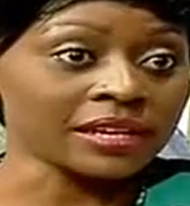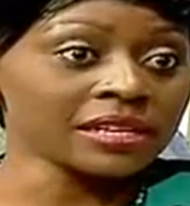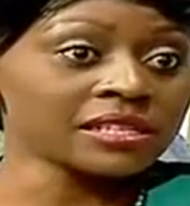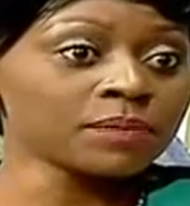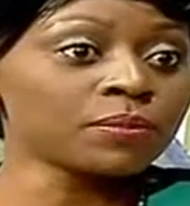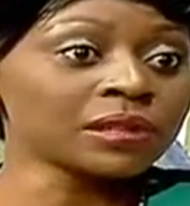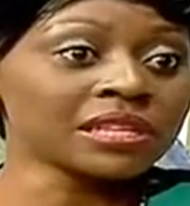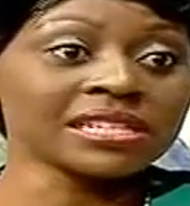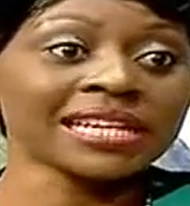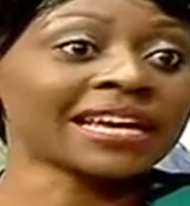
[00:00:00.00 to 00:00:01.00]
Simple
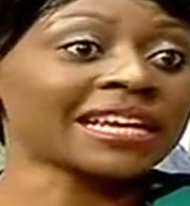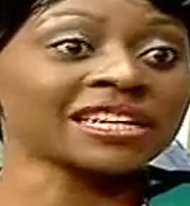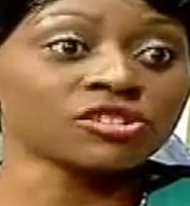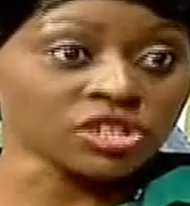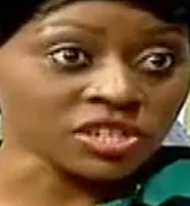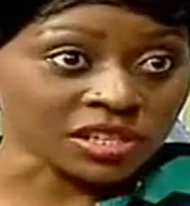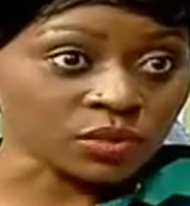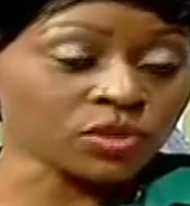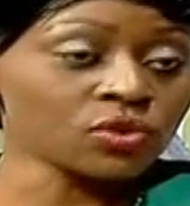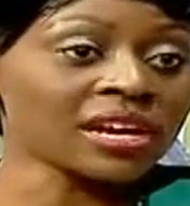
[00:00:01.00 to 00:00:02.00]
things like electricians, we
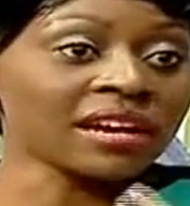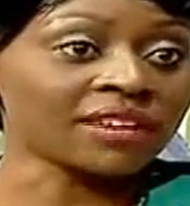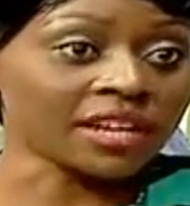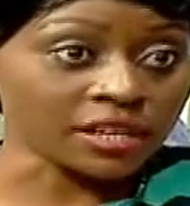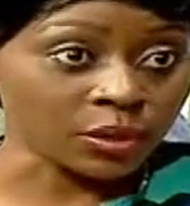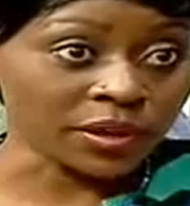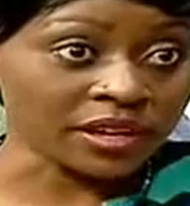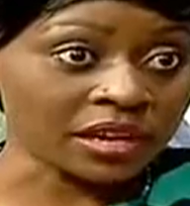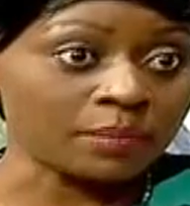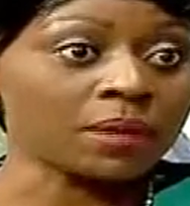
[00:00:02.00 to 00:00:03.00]
don't have an adequate
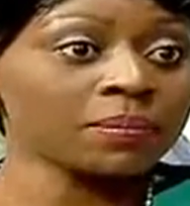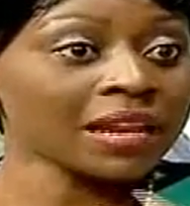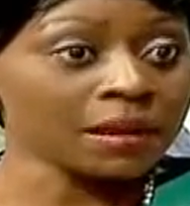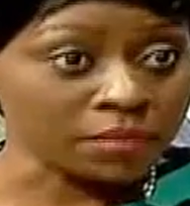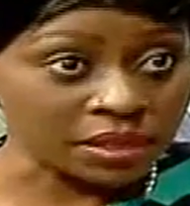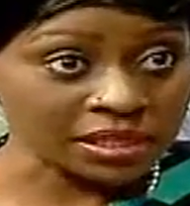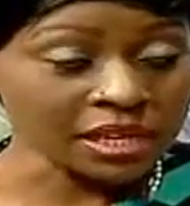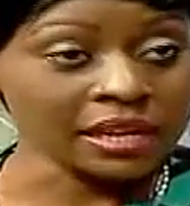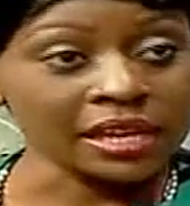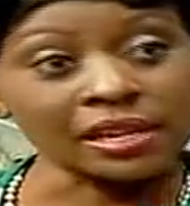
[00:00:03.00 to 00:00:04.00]
number, plumbers,
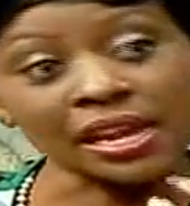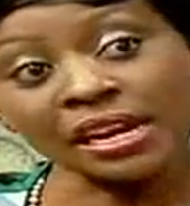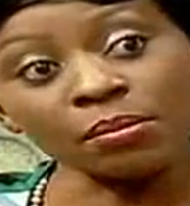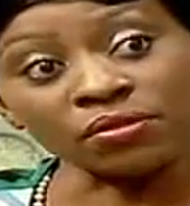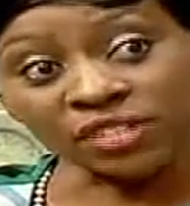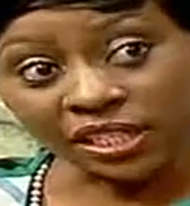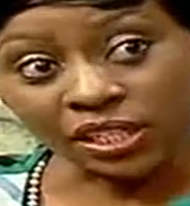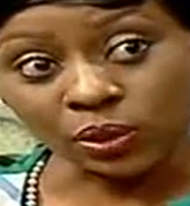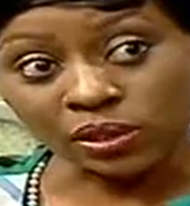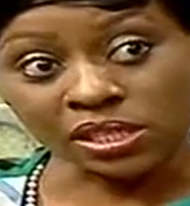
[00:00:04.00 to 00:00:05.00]
and a number of
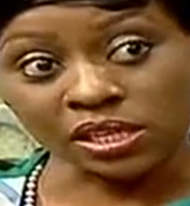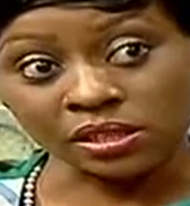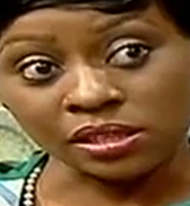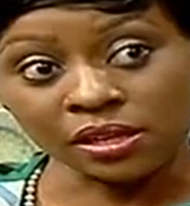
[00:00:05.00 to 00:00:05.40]
technical skills.